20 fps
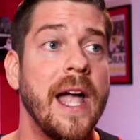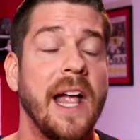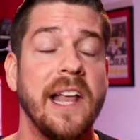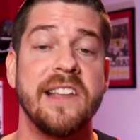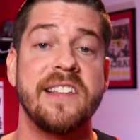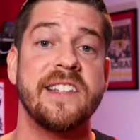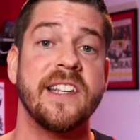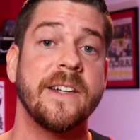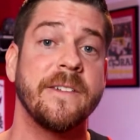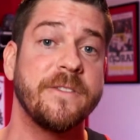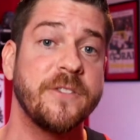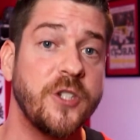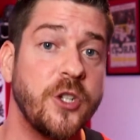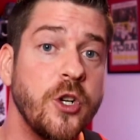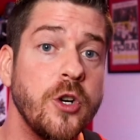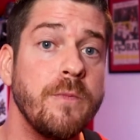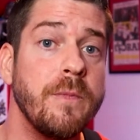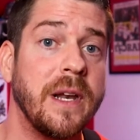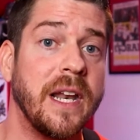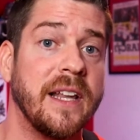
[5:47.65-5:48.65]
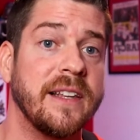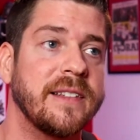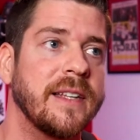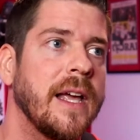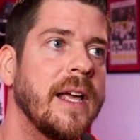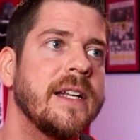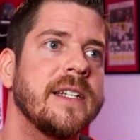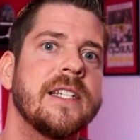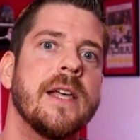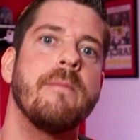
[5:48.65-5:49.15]
instead of 2 minutes
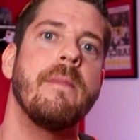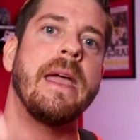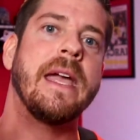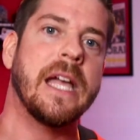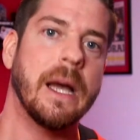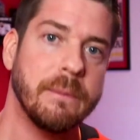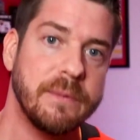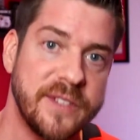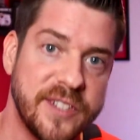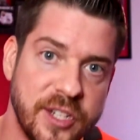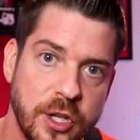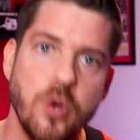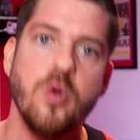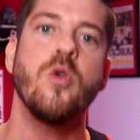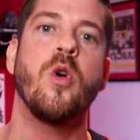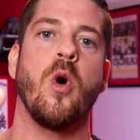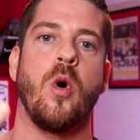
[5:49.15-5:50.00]
to make up 2